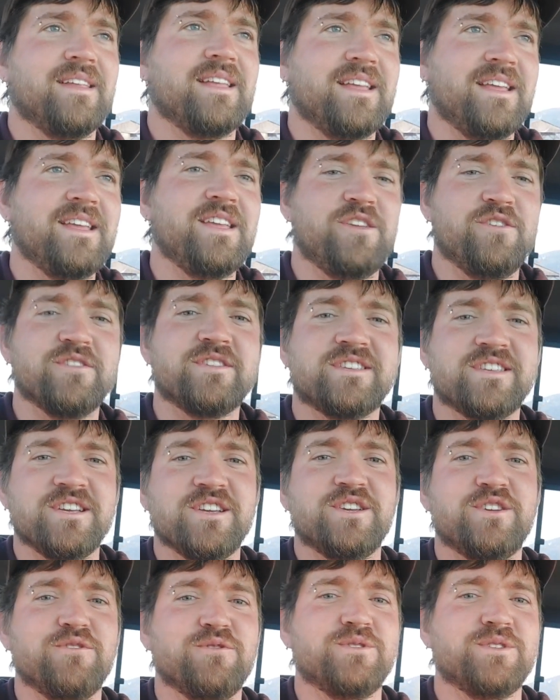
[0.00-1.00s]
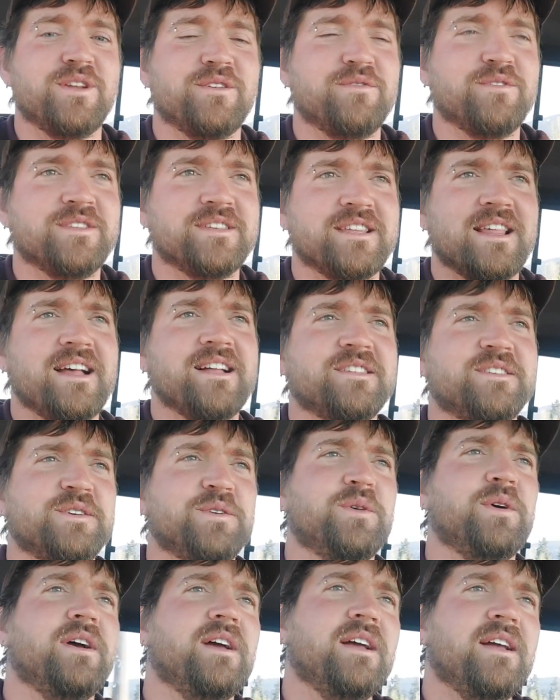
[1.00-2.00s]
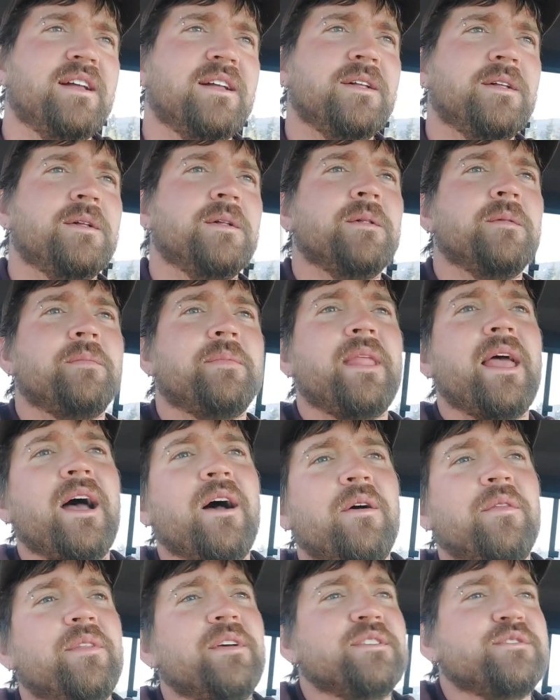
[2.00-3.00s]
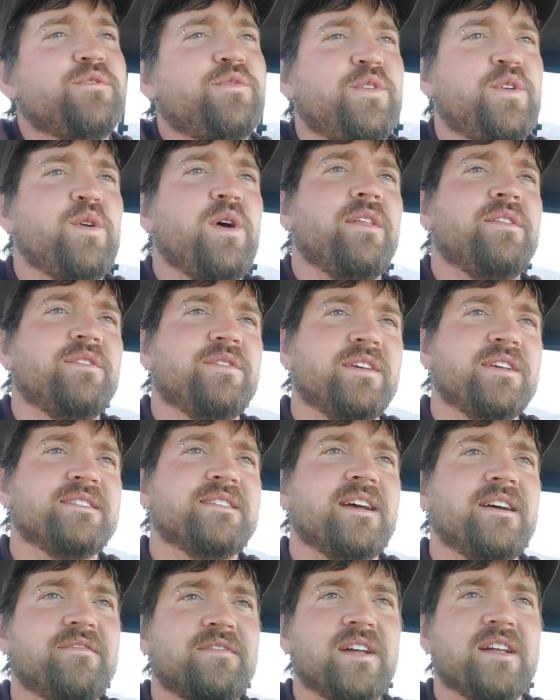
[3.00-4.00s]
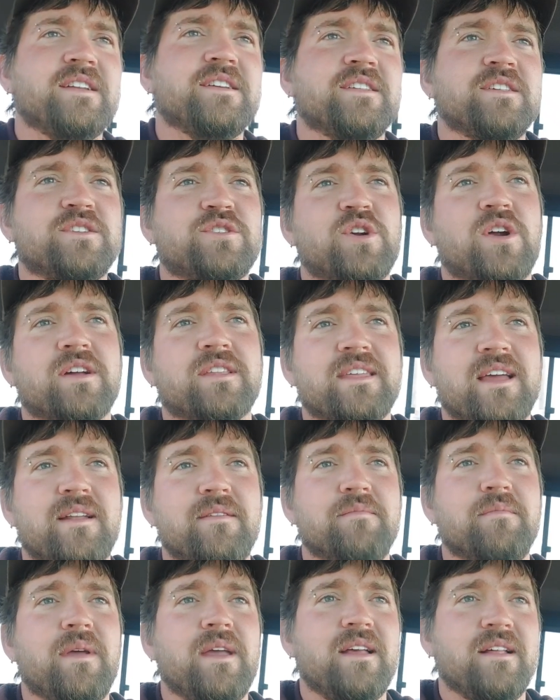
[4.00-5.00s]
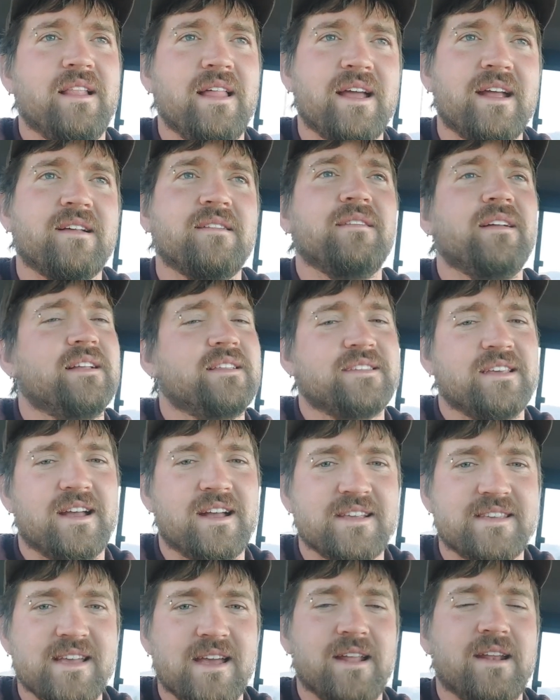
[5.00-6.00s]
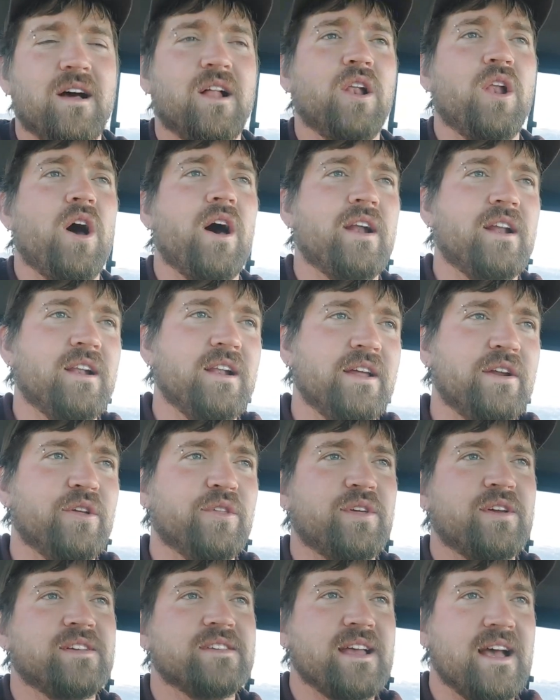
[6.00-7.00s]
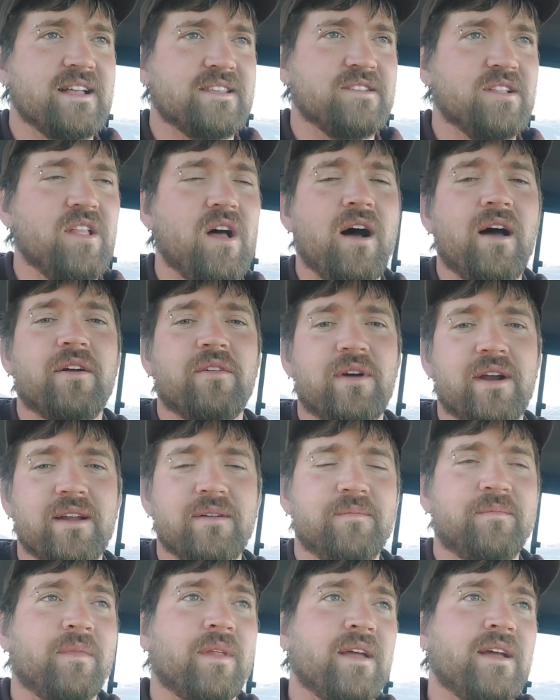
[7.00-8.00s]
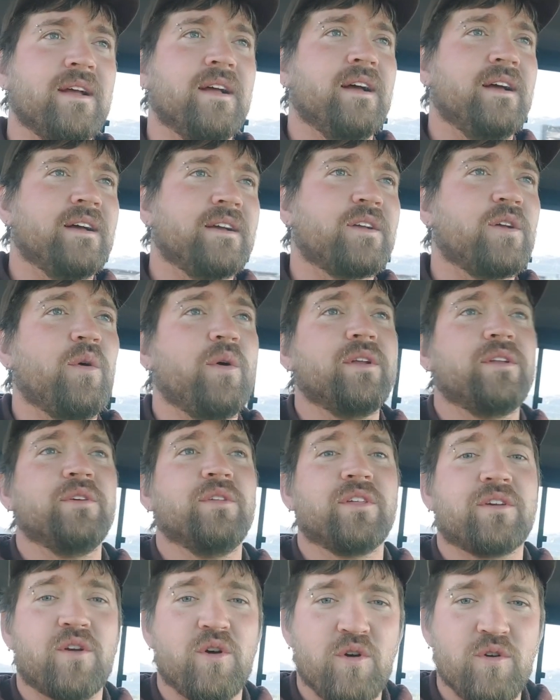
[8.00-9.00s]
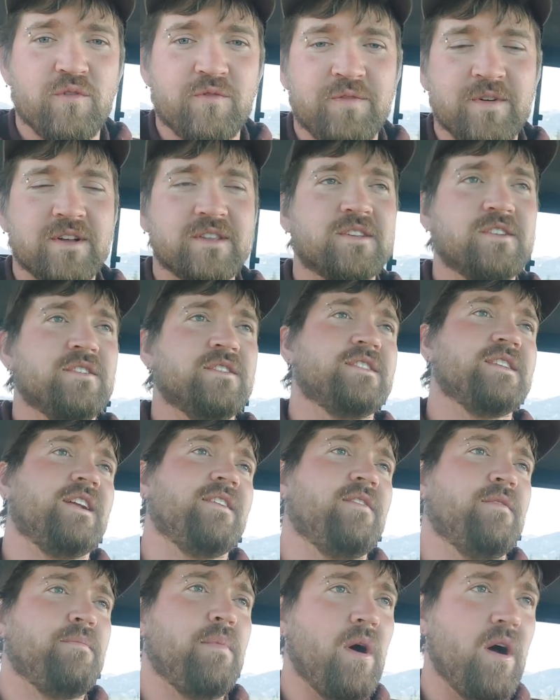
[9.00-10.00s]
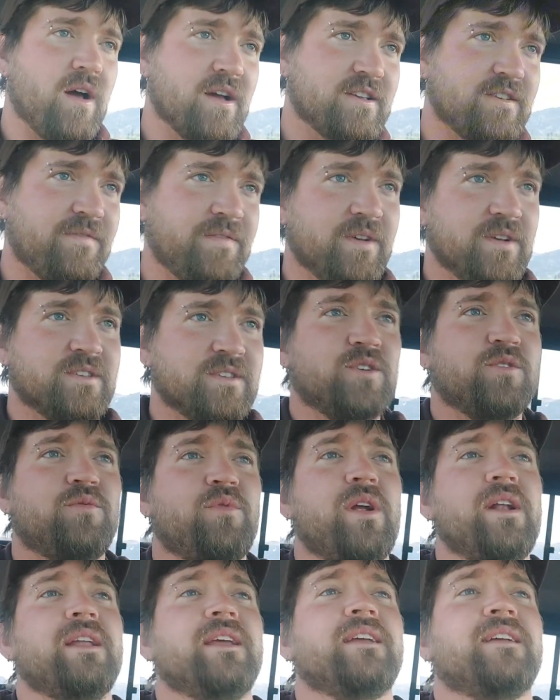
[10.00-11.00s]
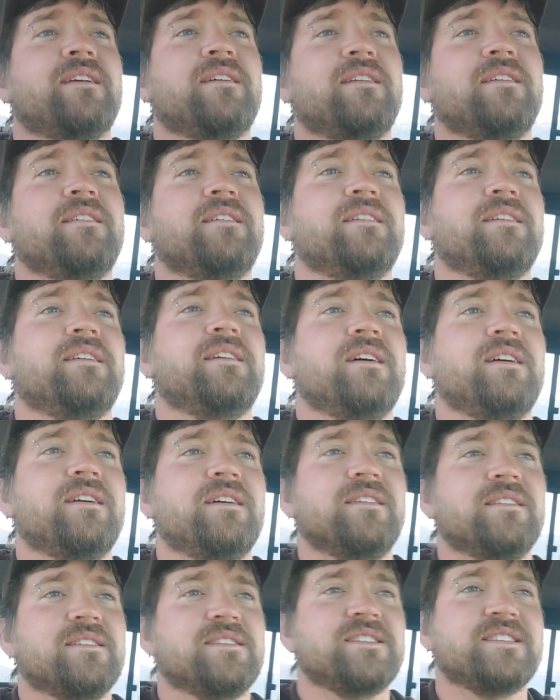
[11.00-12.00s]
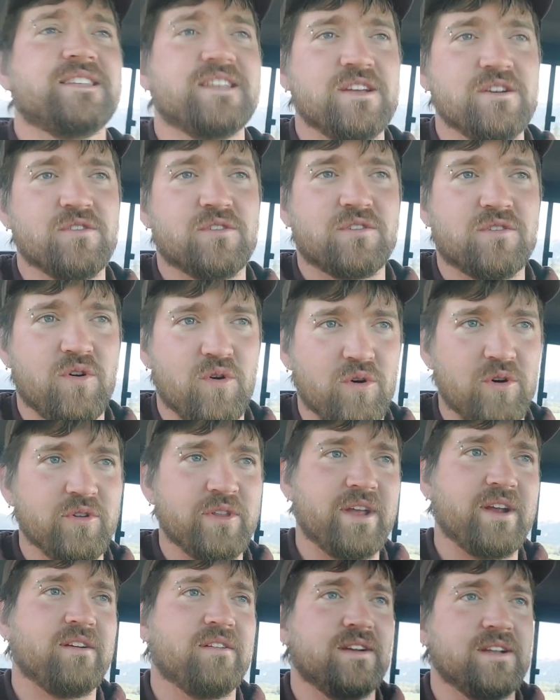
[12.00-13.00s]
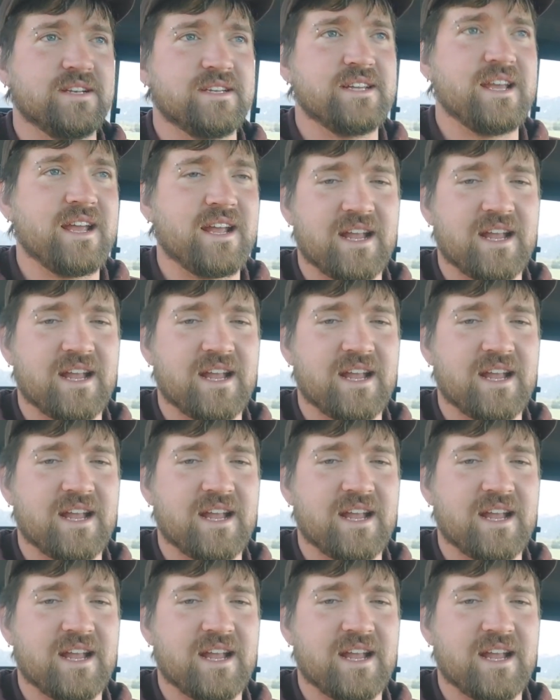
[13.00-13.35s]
you'd see a huge difference in that too. Now, there's a few other things that I've done to the truck that made, like, it's like I said, a lot of little things. That's a lot, right? Going to the cone filter instead of a box filter, running steel cold air intake,